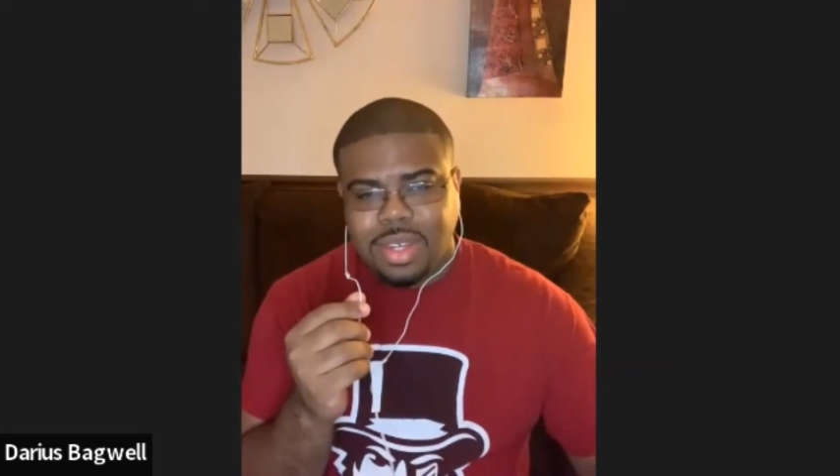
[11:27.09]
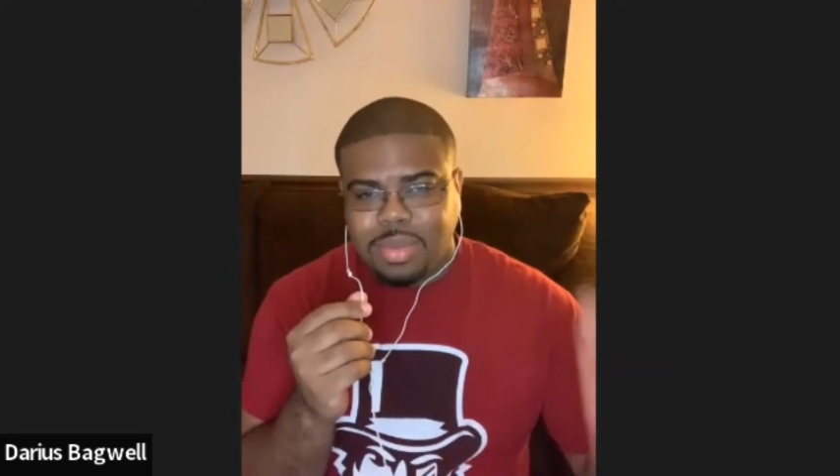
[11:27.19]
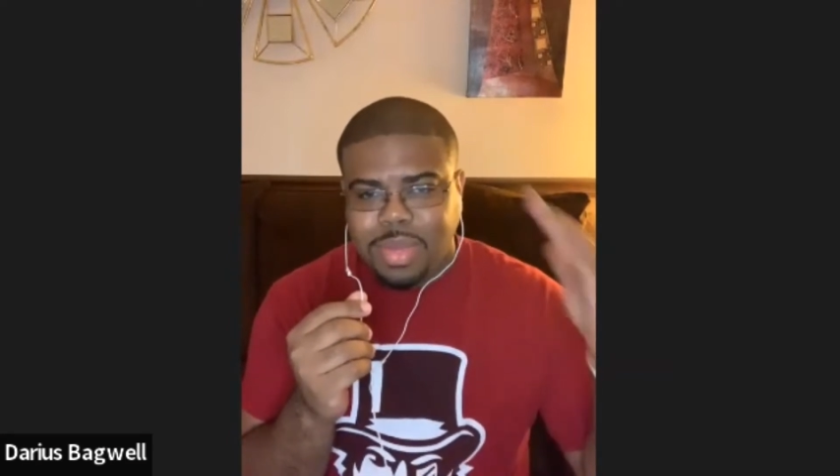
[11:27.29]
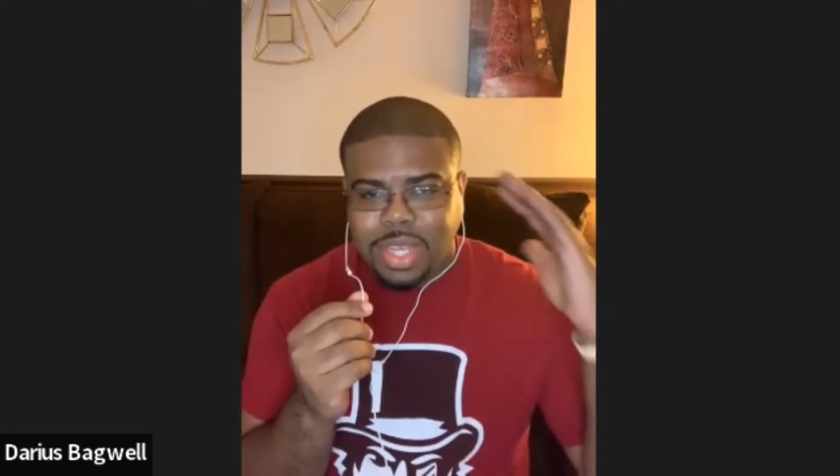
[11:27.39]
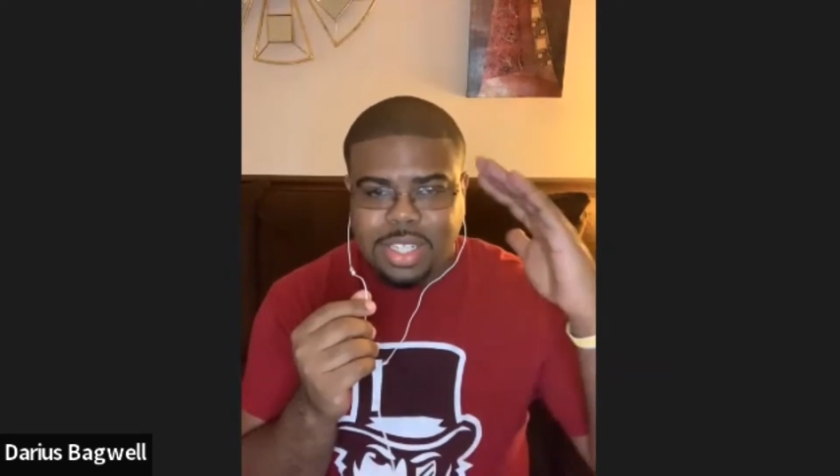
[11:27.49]

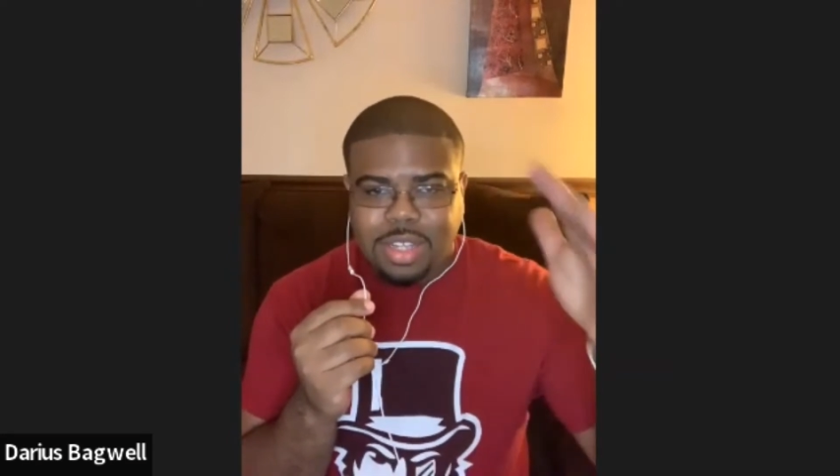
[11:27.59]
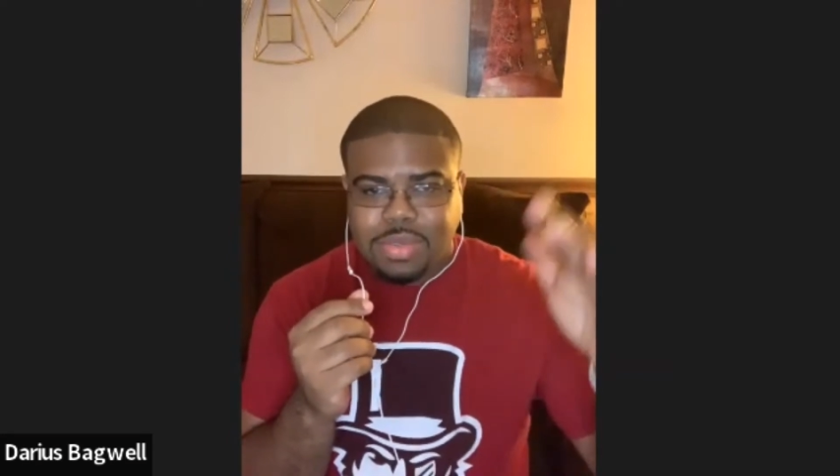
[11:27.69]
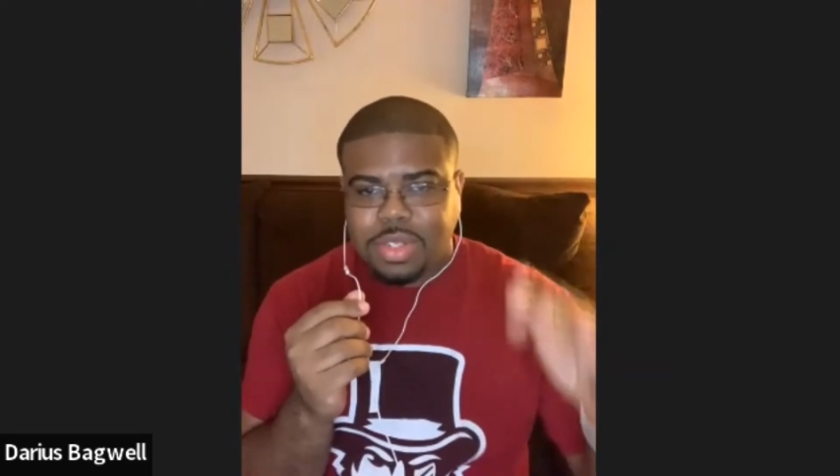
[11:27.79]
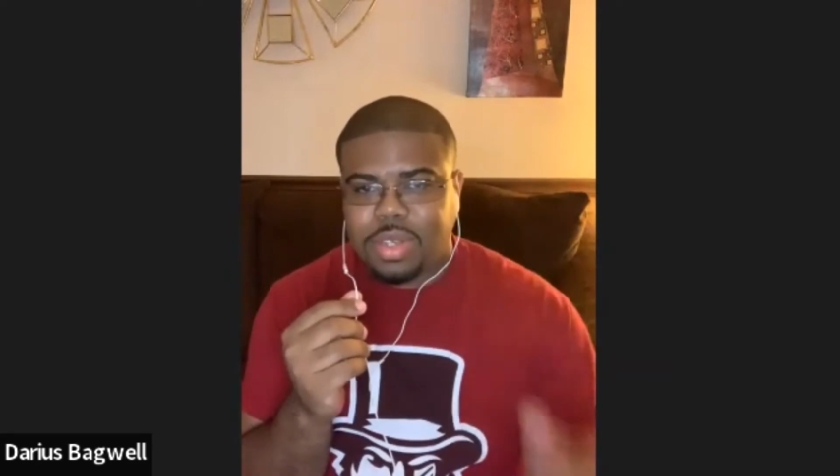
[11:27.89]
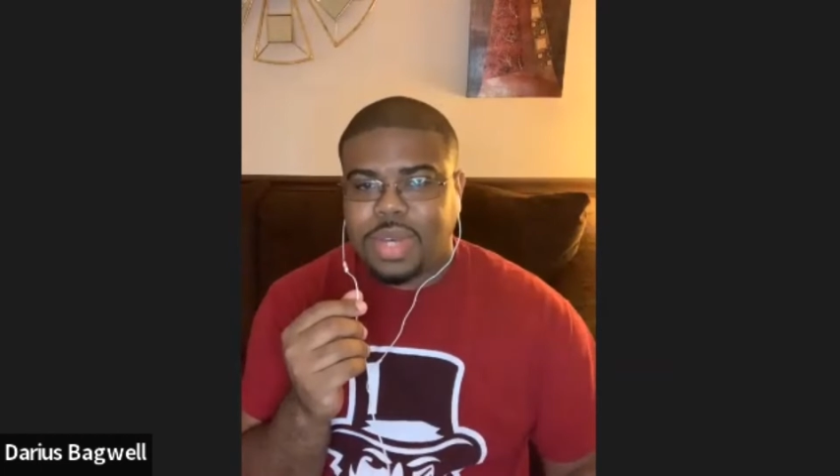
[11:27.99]
Man,
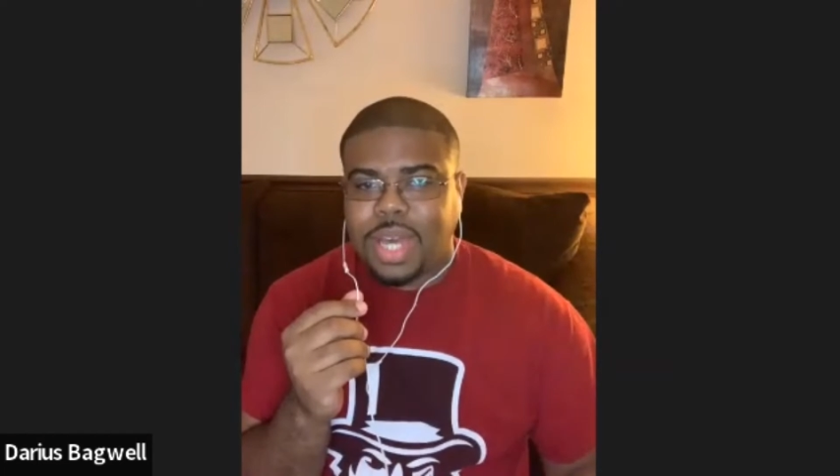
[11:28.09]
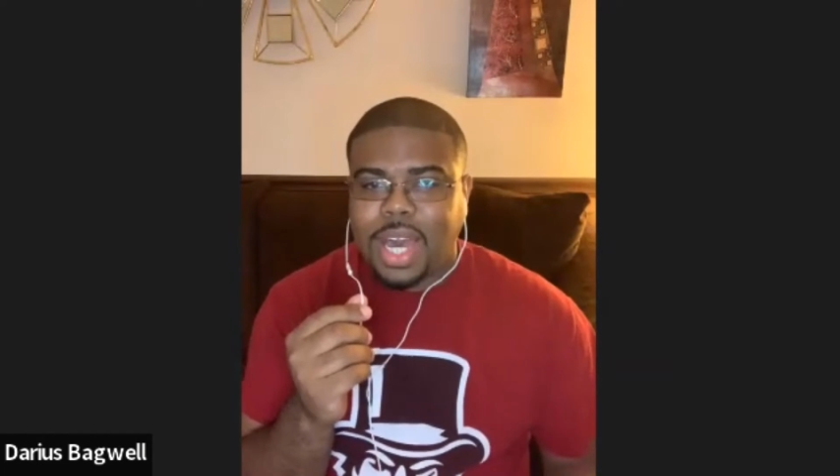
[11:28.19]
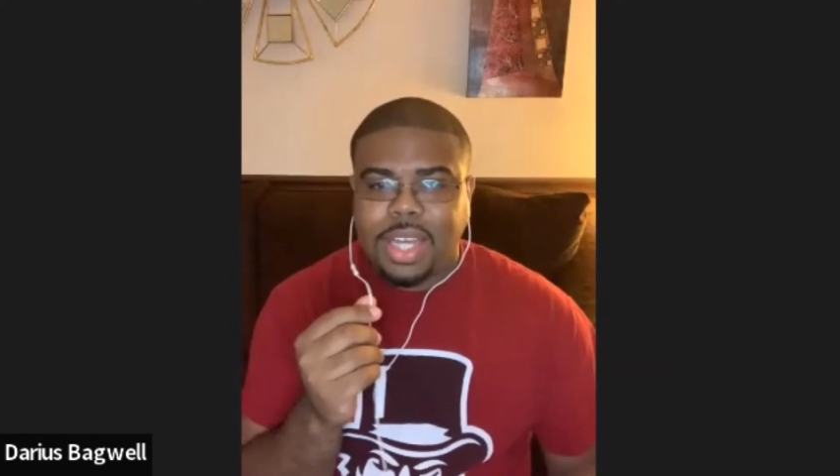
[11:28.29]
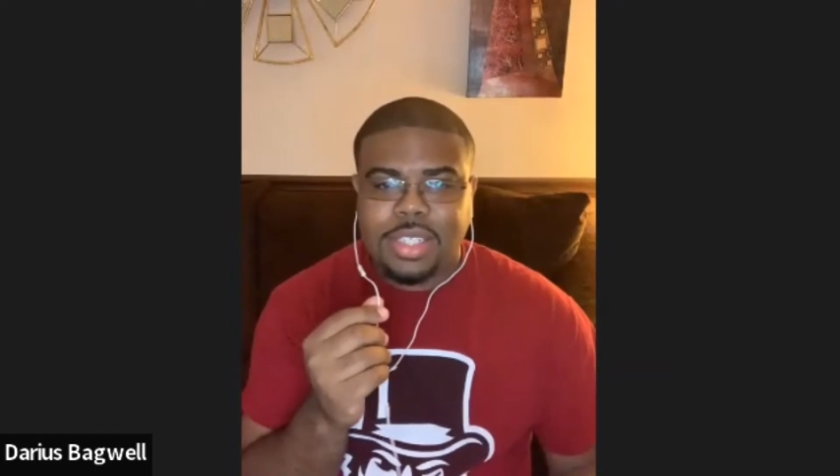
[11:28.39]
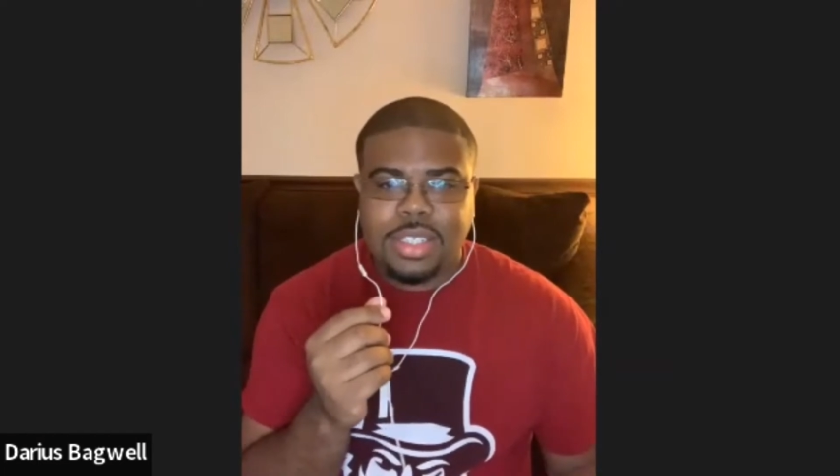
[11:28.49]
salute to you
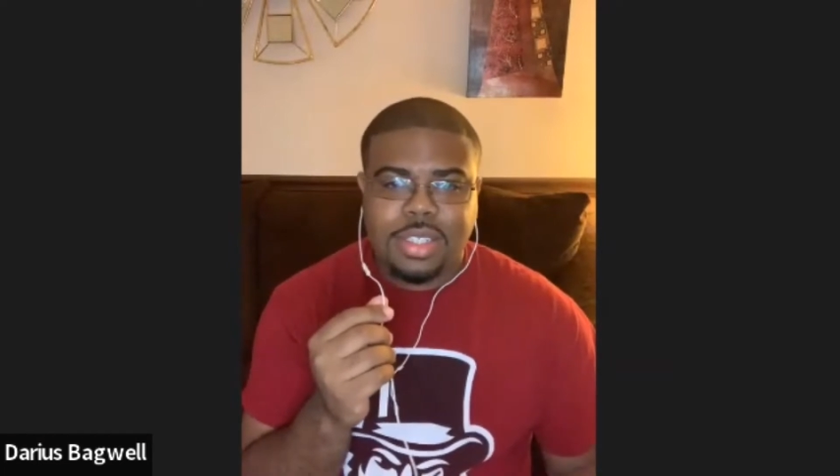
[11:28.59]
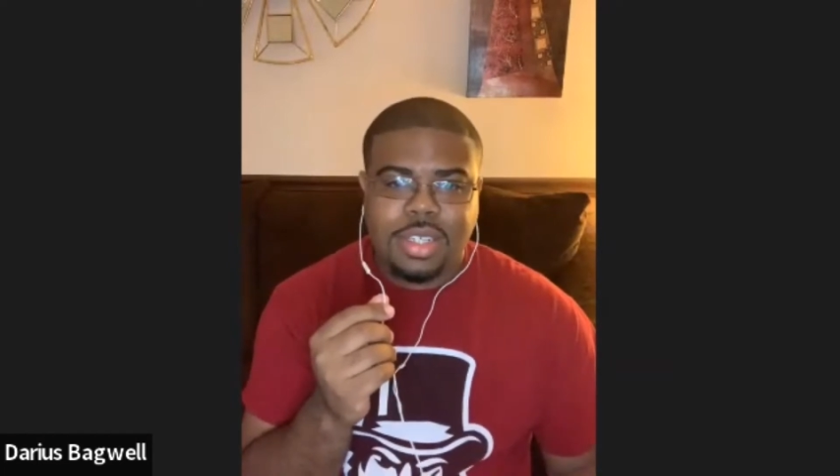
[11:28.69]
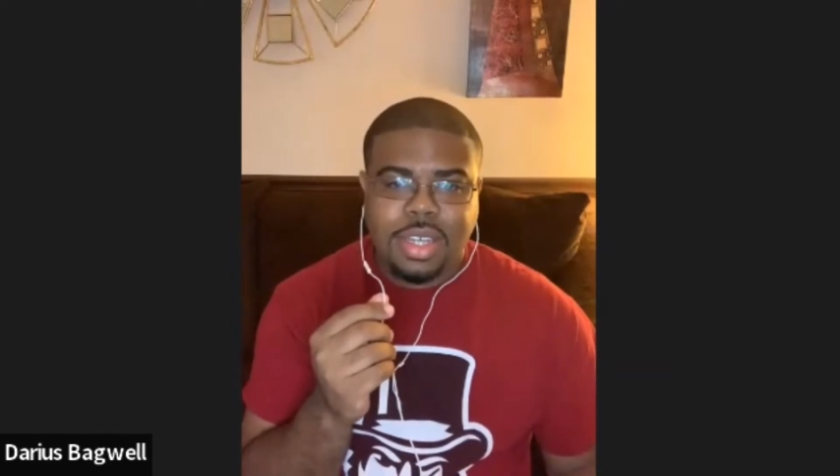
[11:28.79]
guys.